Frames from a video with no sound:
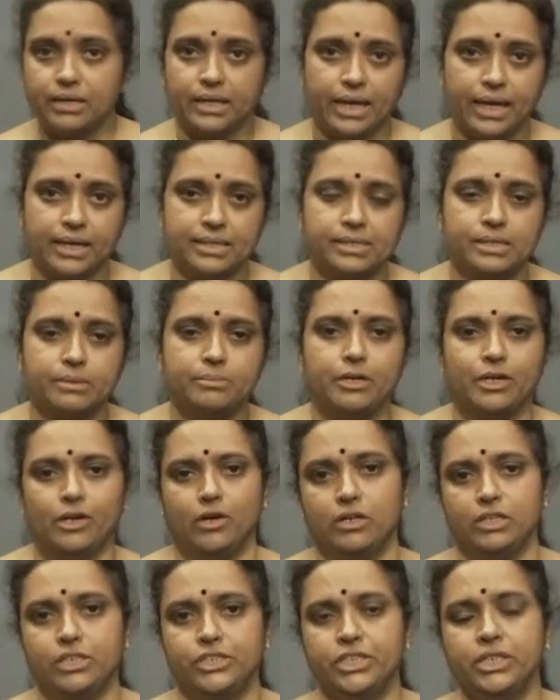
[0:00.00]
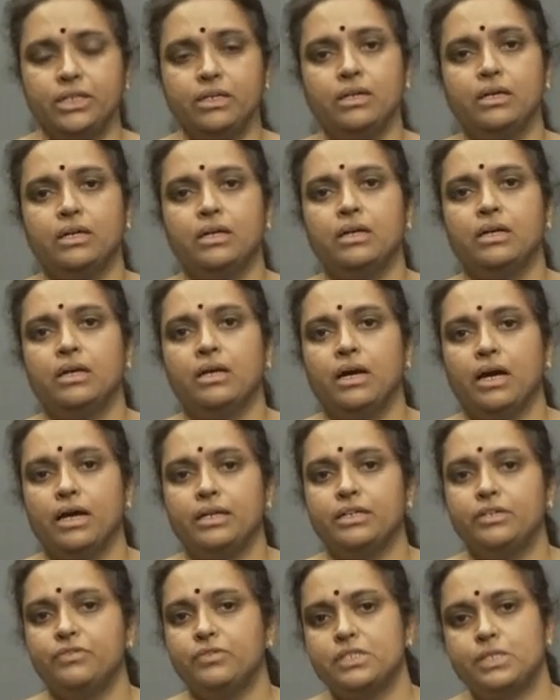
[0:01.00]
in cancer biology.
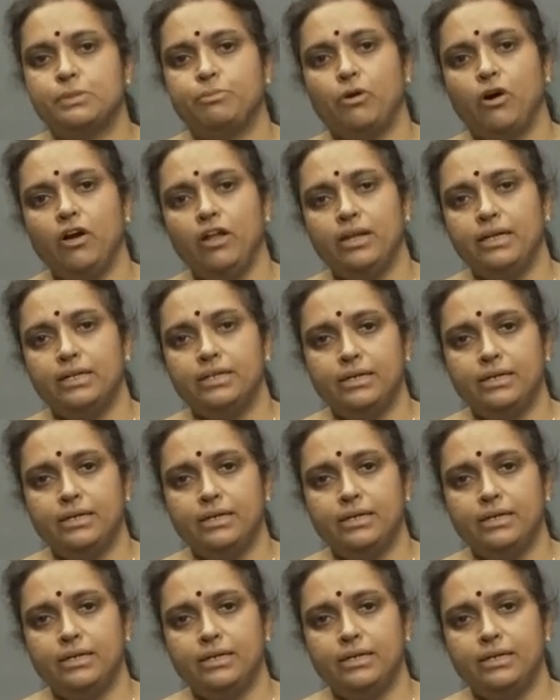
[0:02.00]
And it was Paul